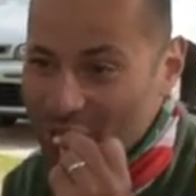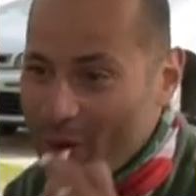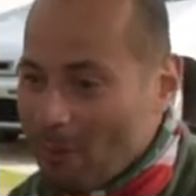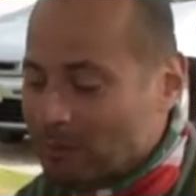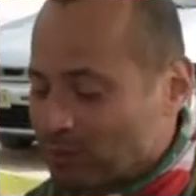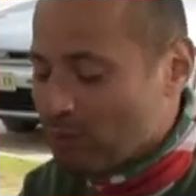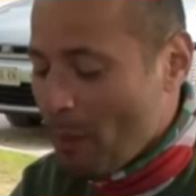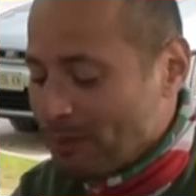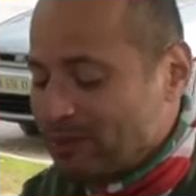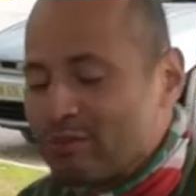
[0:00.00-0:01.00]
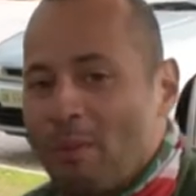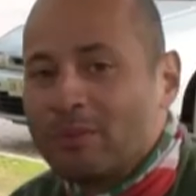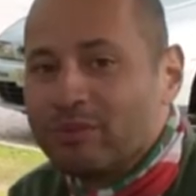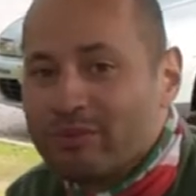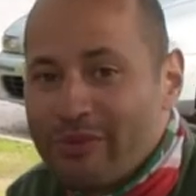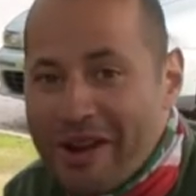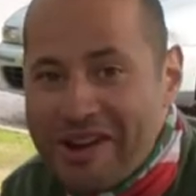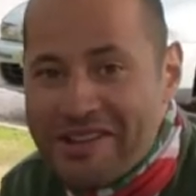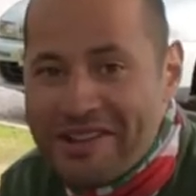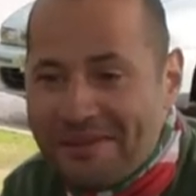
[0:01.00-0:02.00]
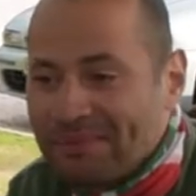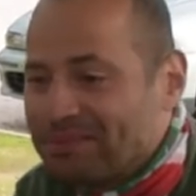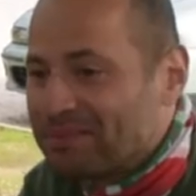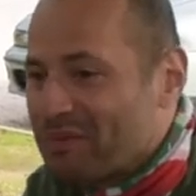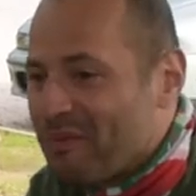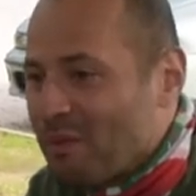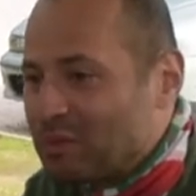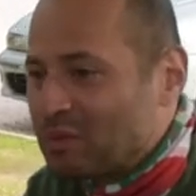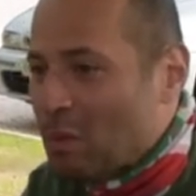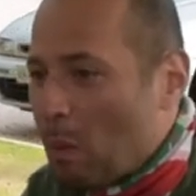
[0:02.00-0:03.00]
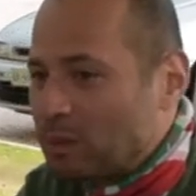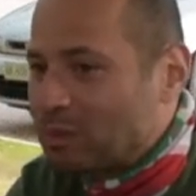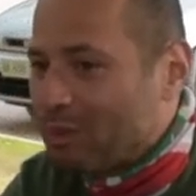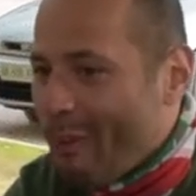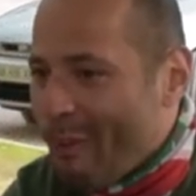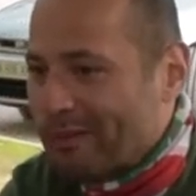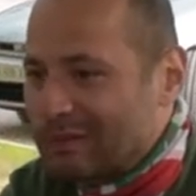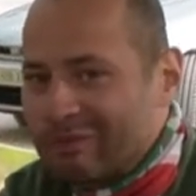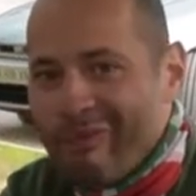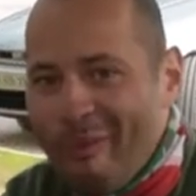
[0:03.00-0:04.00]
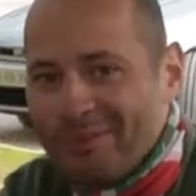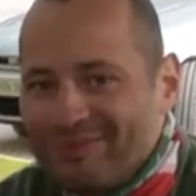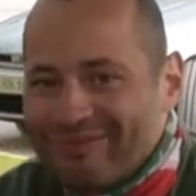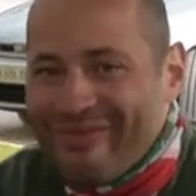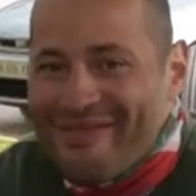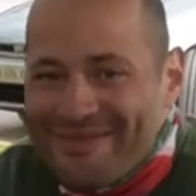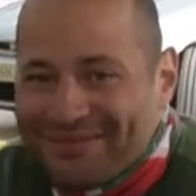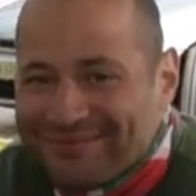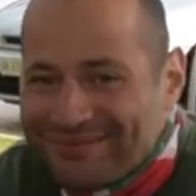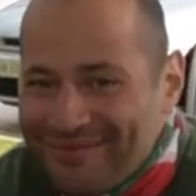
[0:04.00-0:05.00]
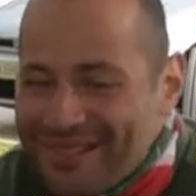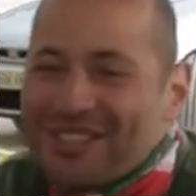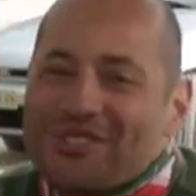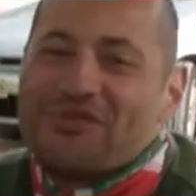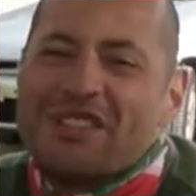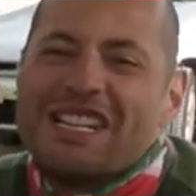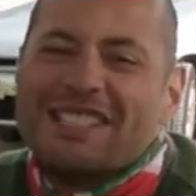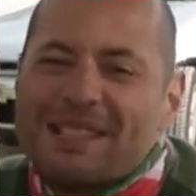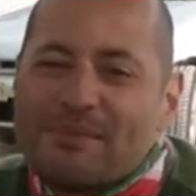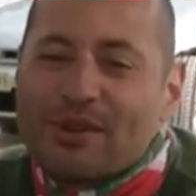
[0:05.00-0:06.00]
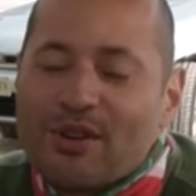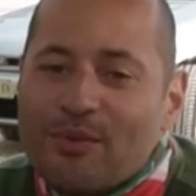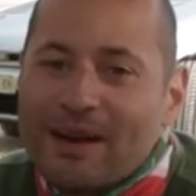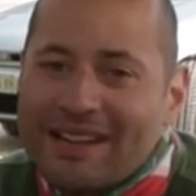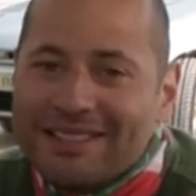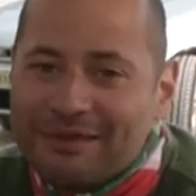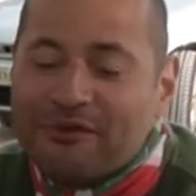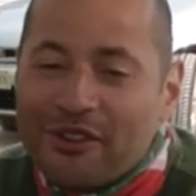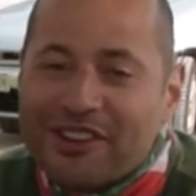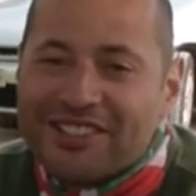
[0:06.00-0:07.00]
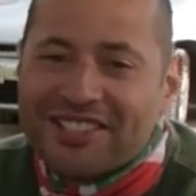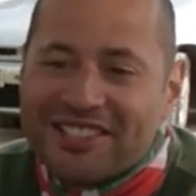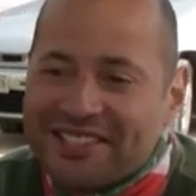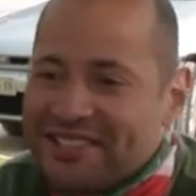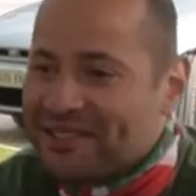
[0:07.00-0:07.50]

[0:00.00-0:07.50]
it's 9 a.m. 9 a.m. And we are having a typical Italian breakfast. That's Just not really typical, but it, for us it is.